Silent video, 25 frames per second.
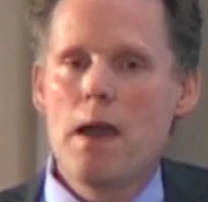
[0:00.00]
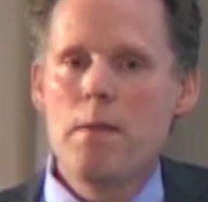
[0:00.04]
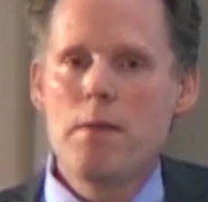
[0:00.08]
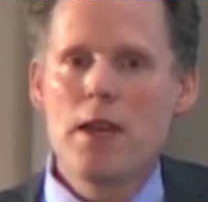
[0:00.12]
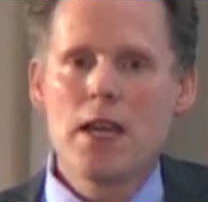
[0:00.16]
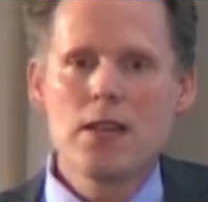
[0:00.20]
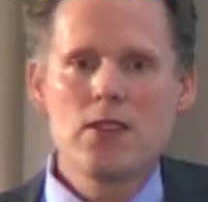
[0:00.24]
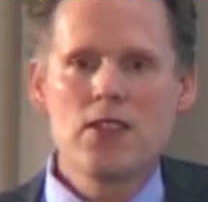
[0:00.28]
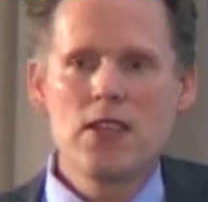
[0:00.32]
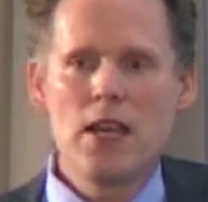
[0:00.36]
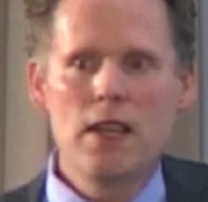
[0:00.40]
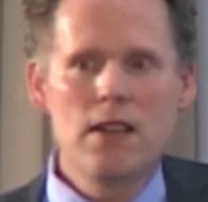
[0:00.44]

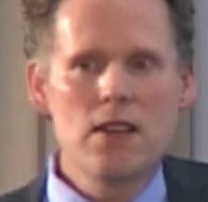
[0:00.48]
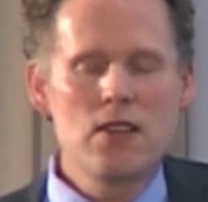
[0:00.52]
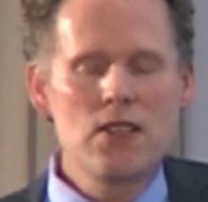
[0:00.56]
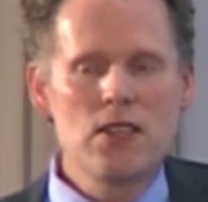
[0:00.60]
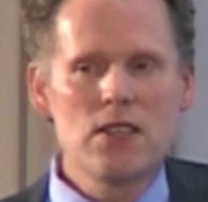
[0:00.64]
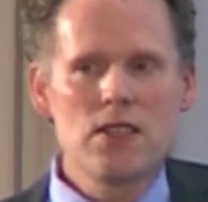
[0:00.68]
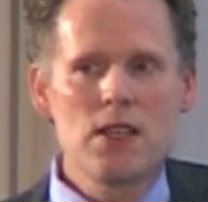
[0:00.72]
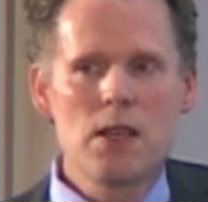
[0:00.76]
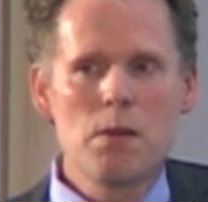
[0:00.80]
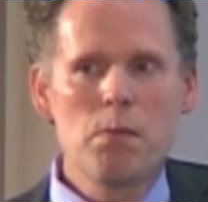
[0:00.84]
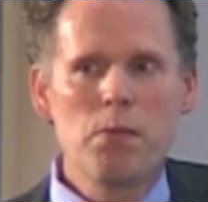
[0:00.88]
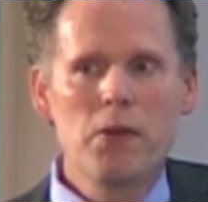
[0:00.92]
not saying this
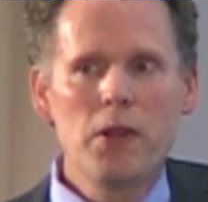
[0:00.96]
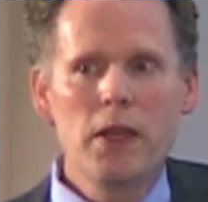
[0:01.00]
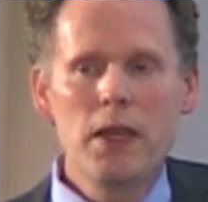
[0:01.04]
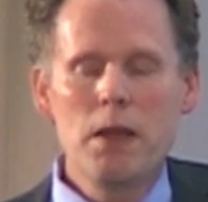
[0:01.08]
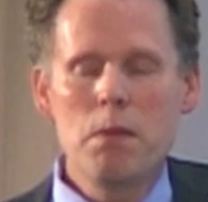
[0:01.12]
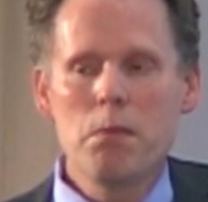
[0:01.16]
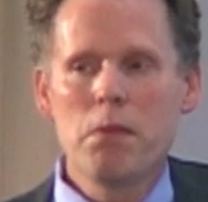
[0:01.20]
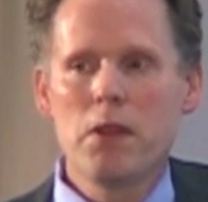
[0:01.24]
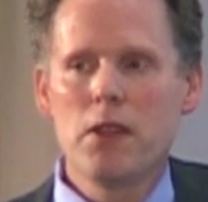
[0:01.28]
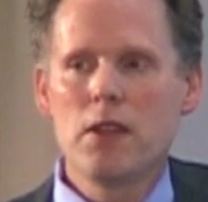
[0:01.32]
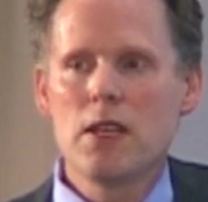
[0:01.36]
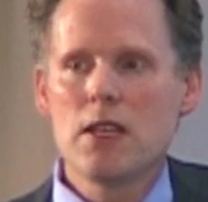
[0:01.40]
is
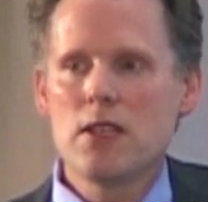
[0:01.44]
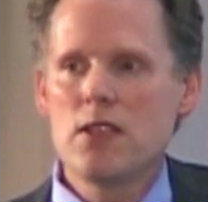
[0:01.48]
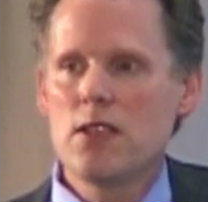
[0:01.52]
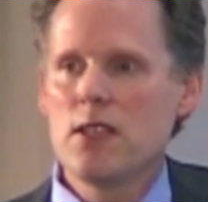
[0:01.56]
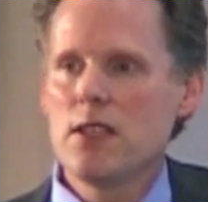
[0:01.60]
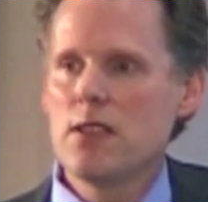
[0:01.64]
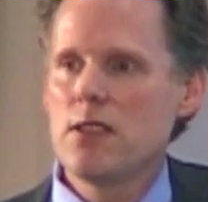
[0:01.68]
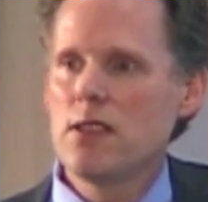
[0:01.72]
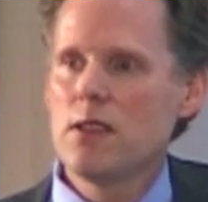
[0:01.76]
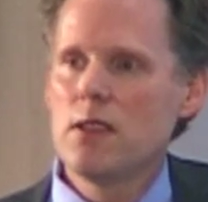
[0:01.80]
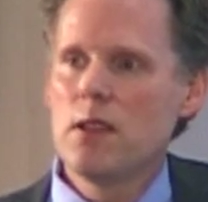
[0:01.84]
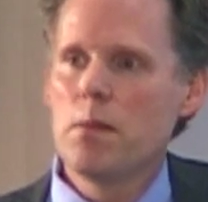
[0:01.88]
complete, but this
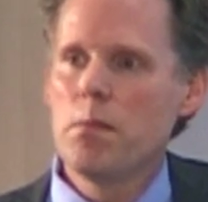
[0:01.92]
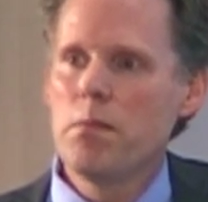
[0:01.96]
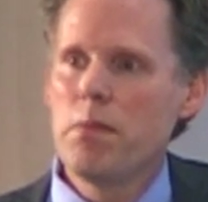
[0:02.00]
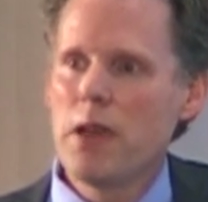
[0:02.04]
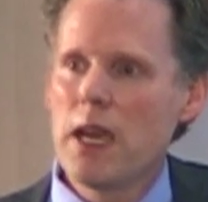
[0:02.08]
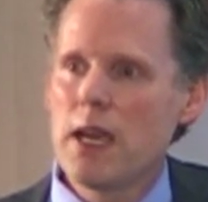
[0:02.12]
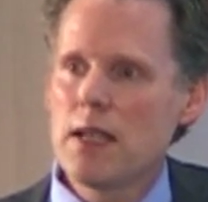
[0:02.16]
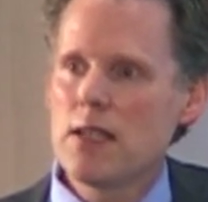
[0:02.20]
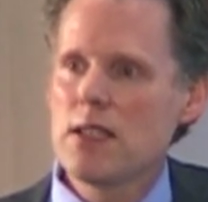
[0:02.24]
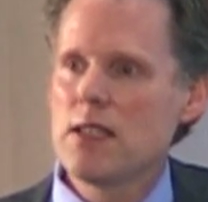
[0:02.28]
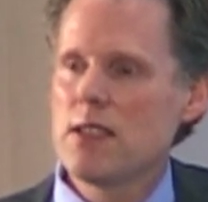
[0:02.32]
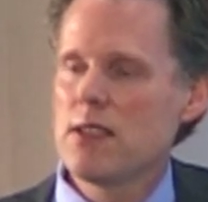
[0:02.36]
is the
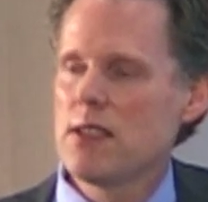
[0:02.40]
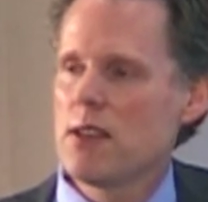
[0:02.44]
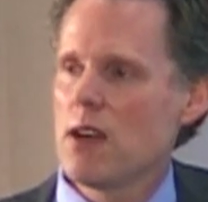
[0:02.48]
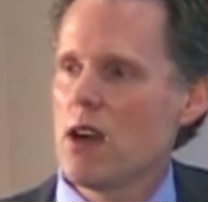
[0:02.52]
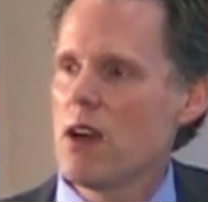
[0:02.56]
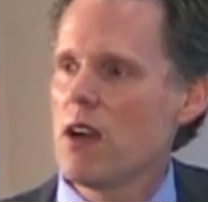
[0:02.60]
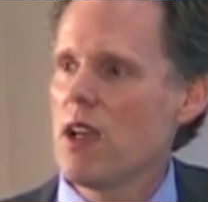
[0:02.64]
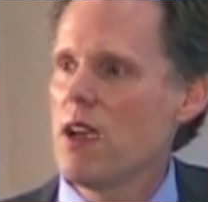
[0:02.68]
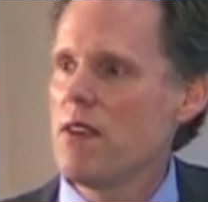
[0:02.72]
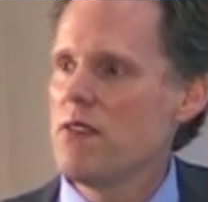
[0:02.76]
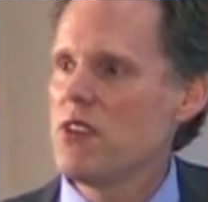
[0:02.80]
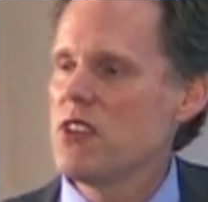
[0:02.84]
best
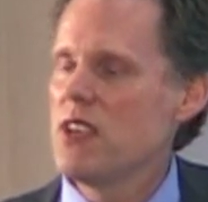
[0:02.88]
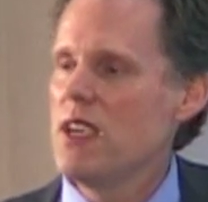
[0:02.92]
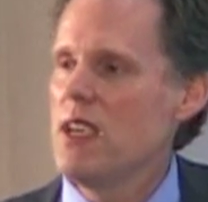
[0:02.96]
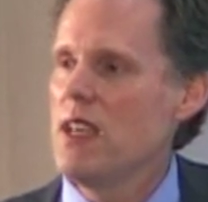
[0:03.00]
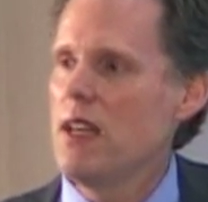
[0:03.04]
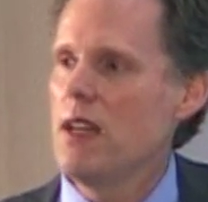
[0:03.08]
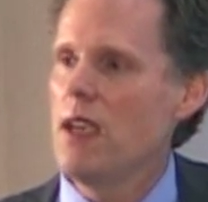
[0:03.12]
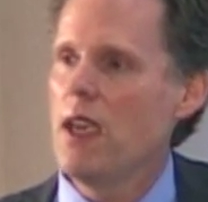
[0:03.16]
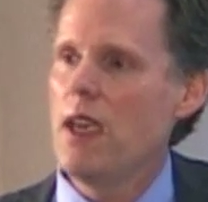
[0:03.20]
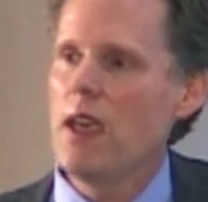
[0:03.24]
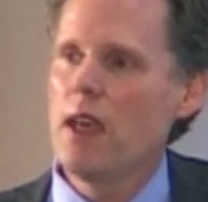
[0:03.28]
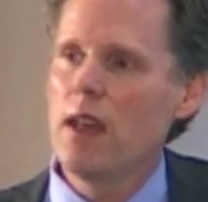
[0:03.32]
start I've
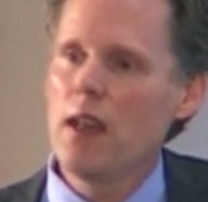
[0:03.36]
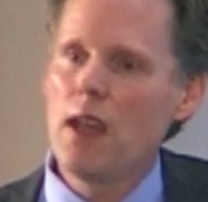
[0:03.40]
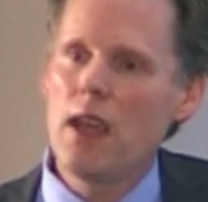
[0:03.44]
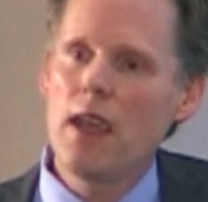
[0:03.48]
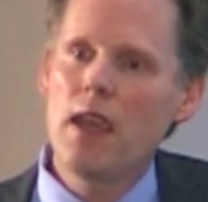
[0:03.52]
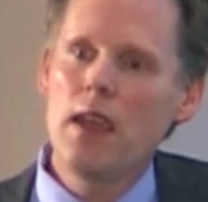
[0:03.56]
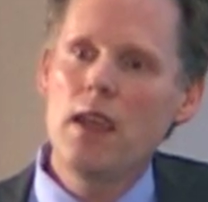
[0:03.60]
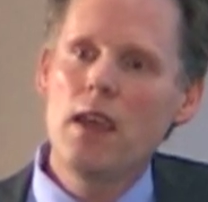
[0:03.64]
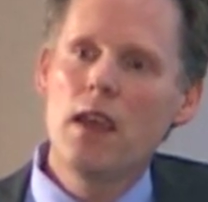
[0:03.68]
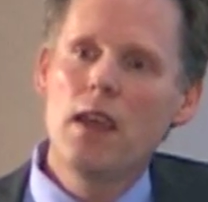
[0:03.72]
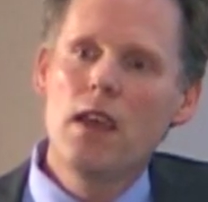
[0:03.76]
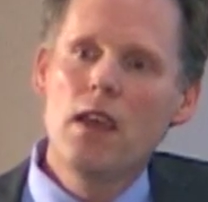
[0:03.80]
seen at
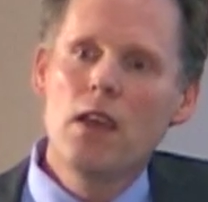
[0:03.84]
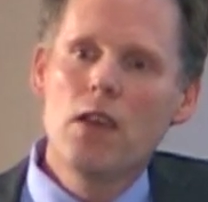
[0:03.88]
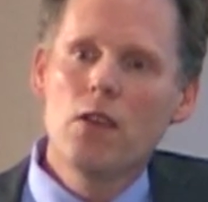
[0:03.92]
a